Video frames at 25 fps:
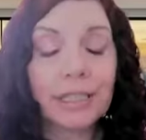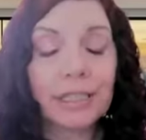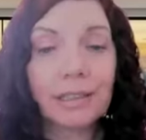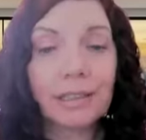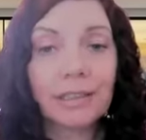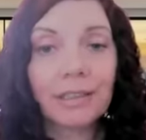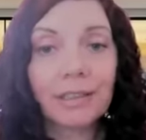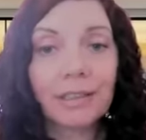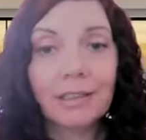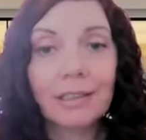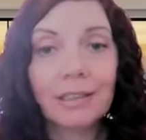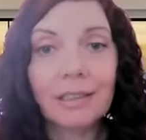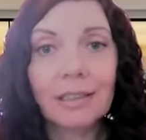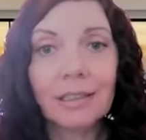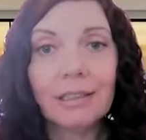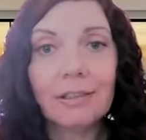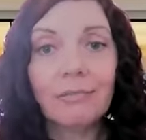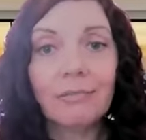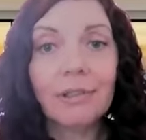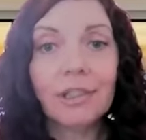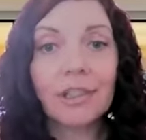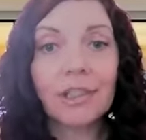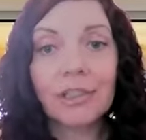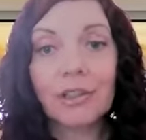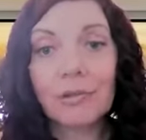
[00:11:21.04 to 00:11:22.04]
gene,
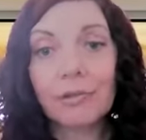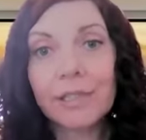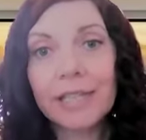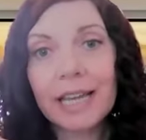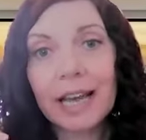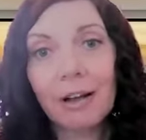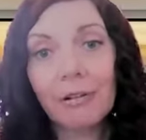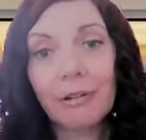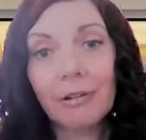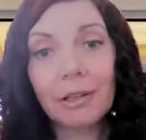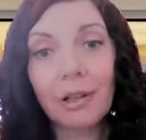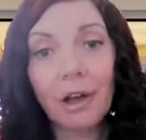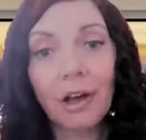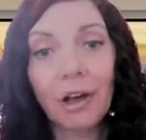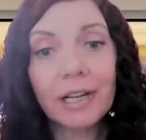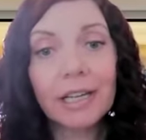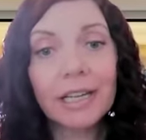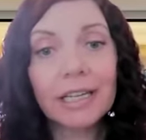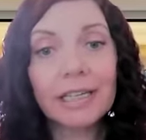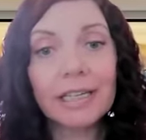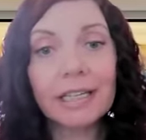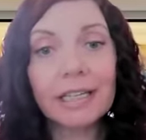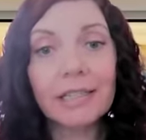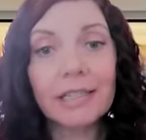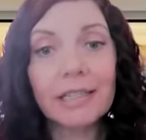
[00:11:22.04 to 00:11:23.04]
which shows how
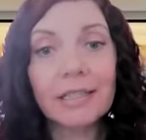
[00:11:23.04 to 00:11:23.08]
long it